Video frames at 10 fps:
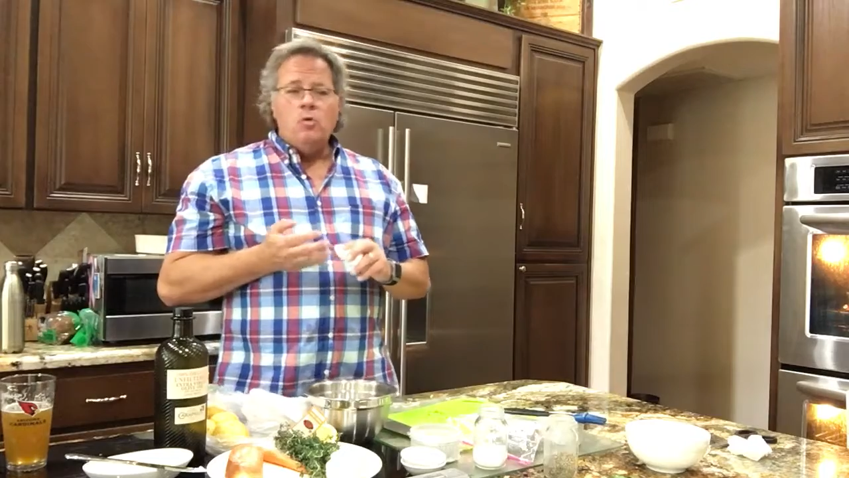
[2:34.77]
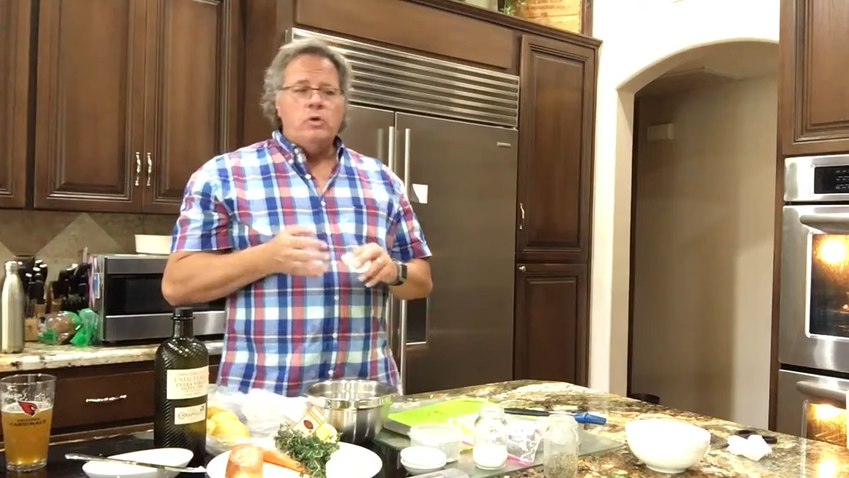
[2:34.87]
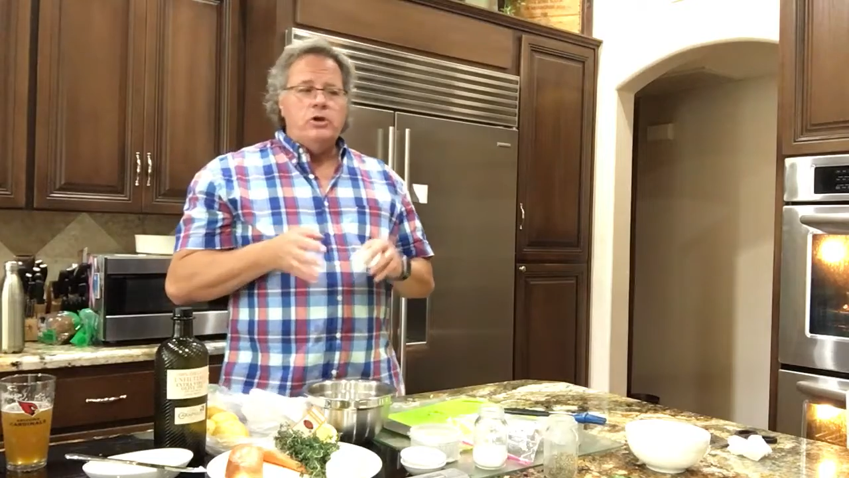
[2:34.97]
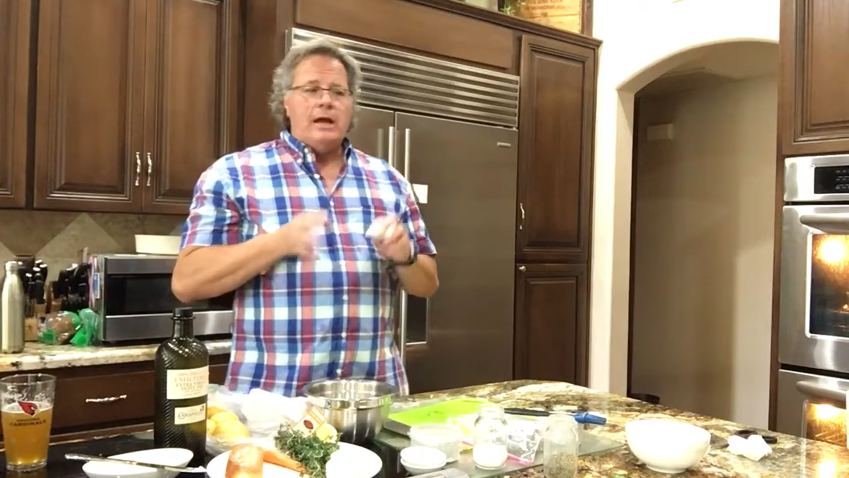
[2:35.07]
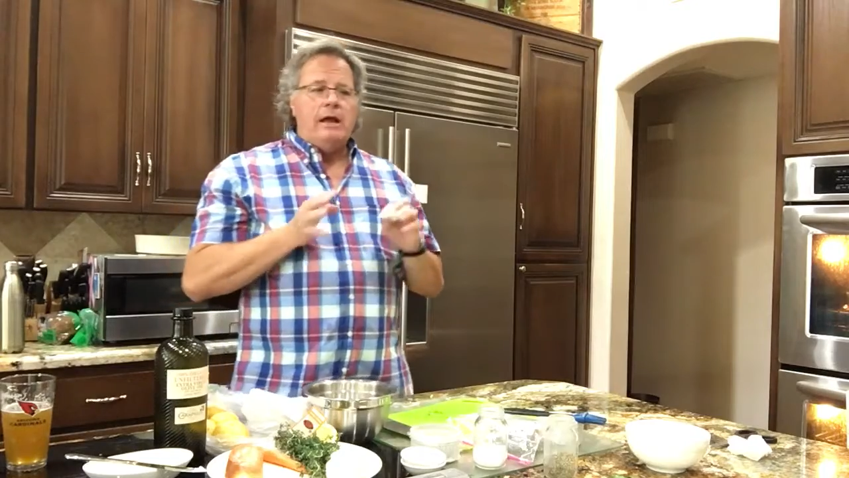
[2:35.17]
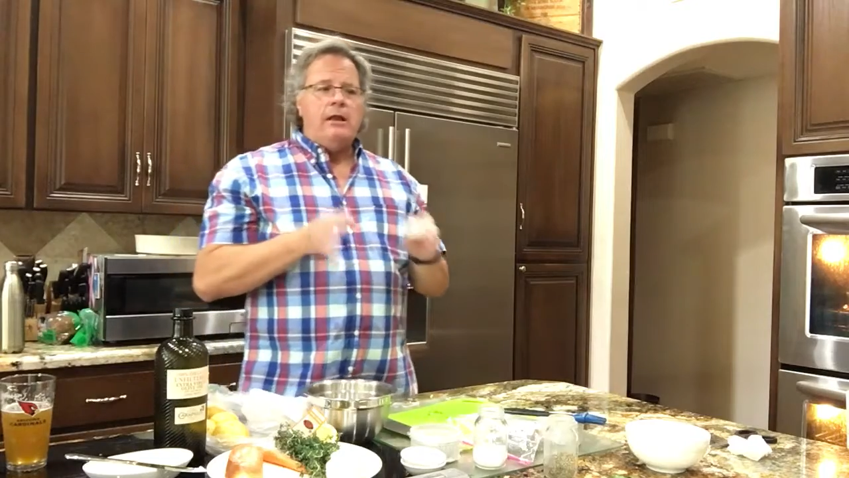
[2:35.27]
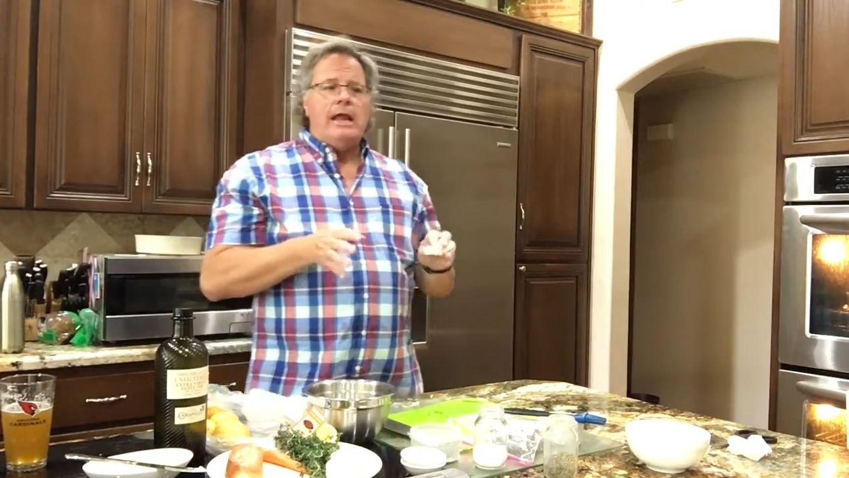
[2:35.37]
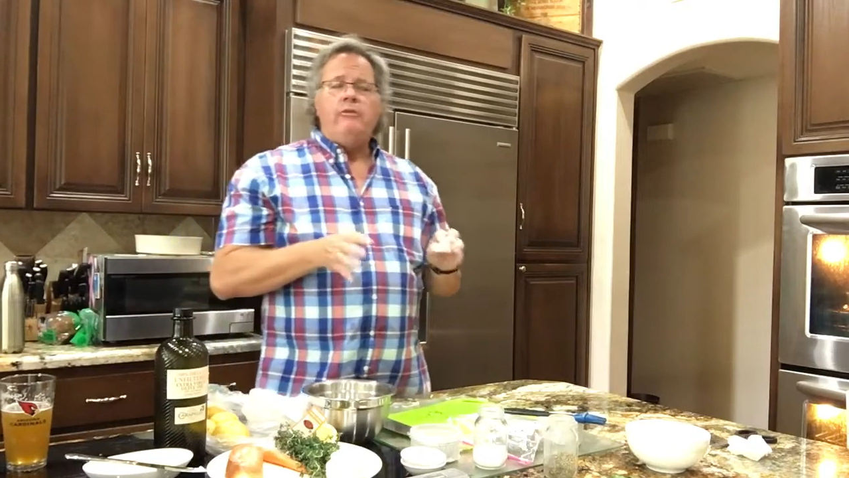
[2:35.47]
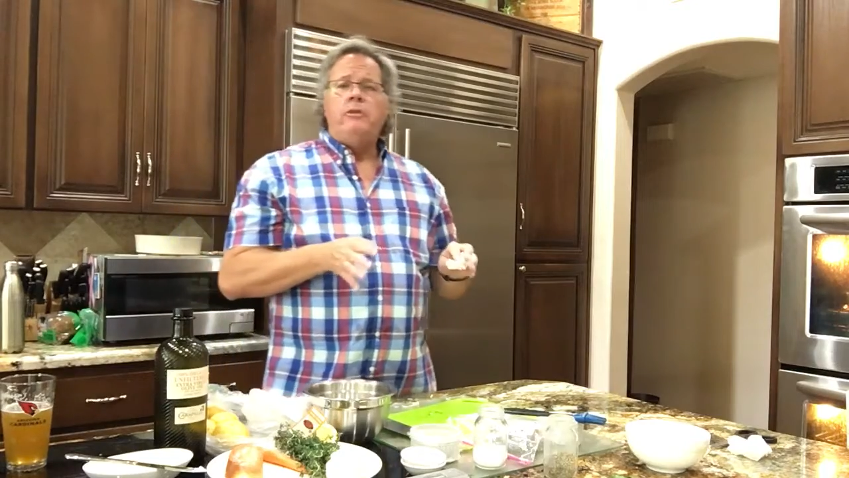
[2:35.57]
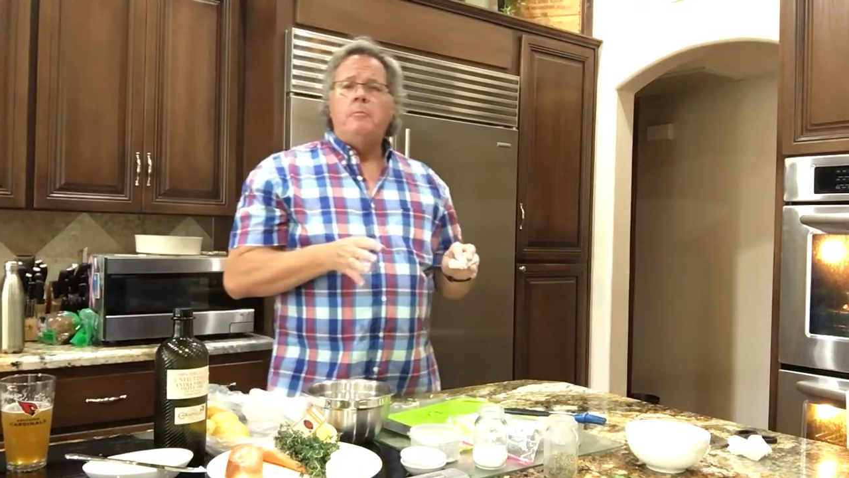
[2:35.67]
When you're out
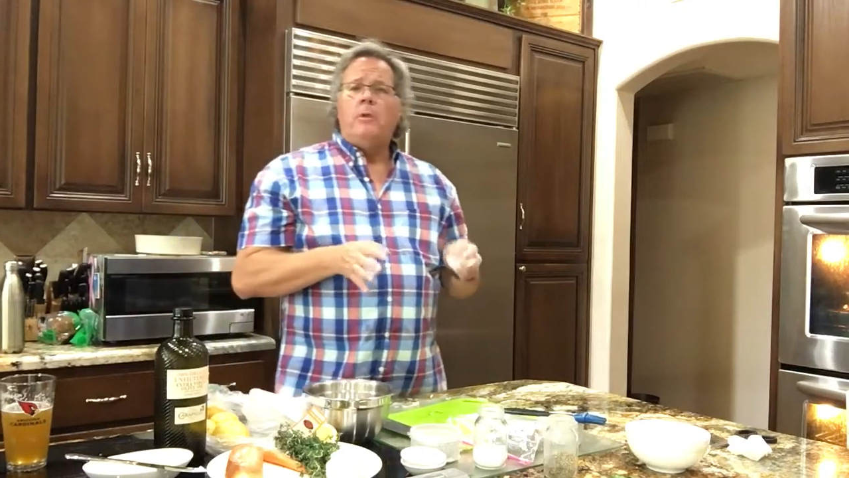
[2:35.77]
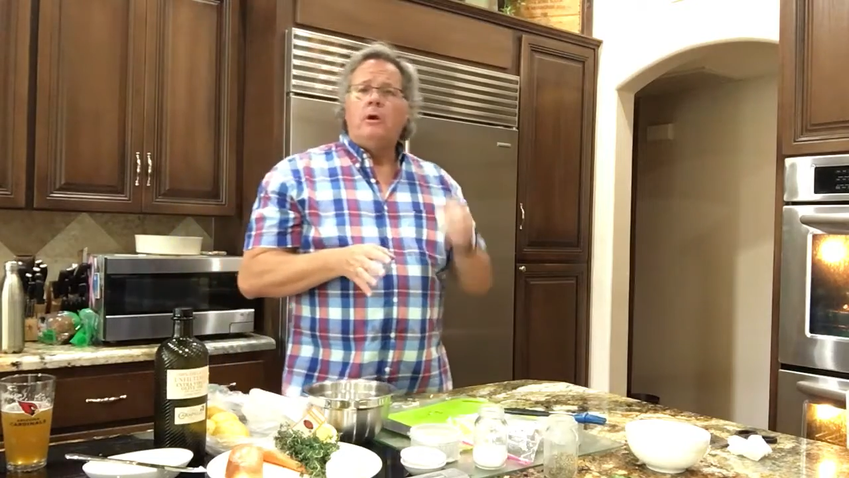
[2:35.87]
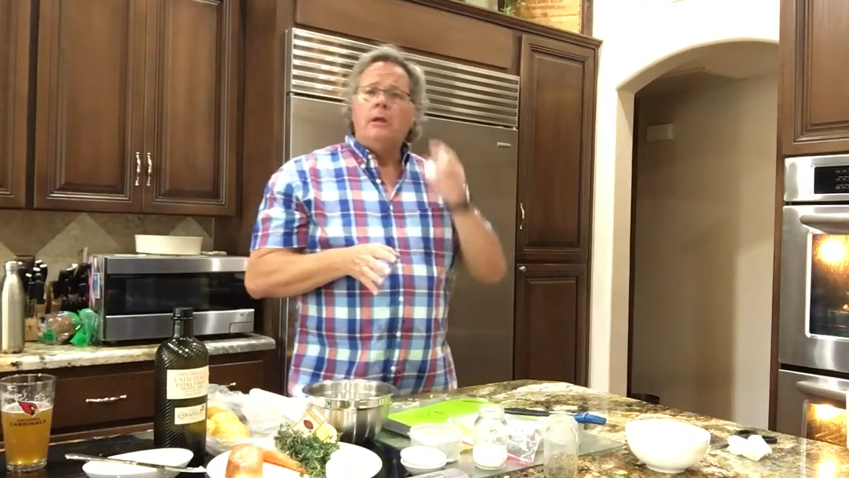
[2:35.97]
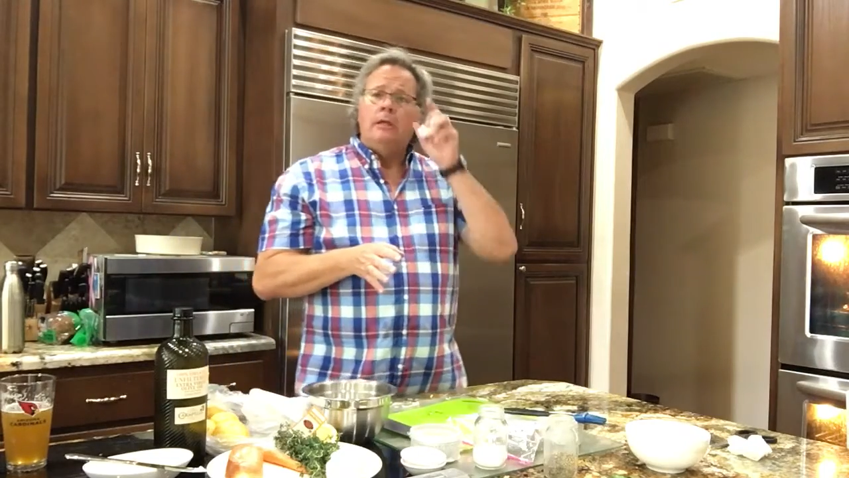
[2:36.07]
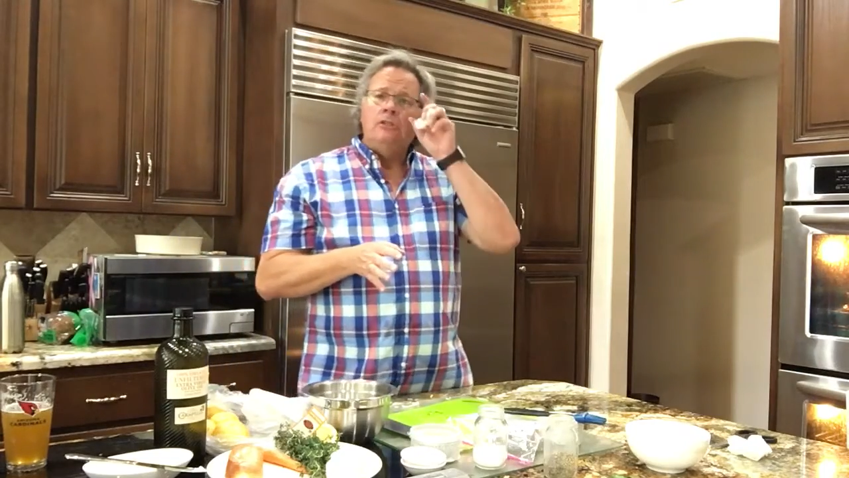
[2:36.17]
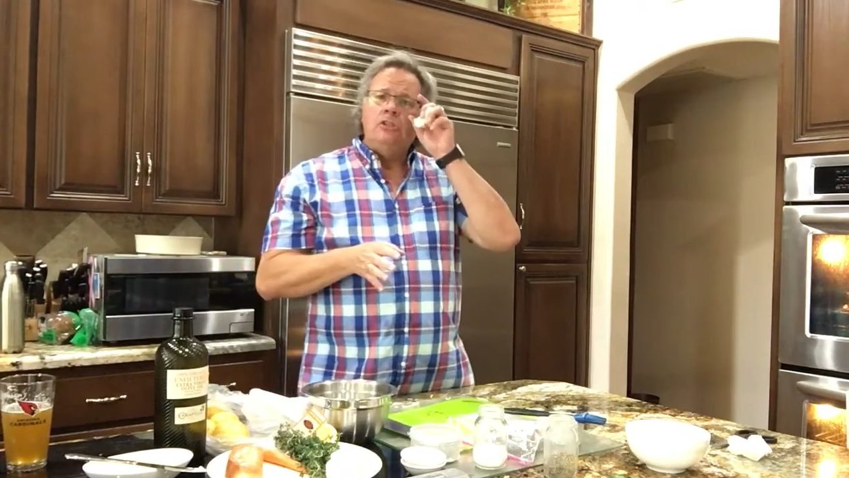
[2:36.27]
at the market,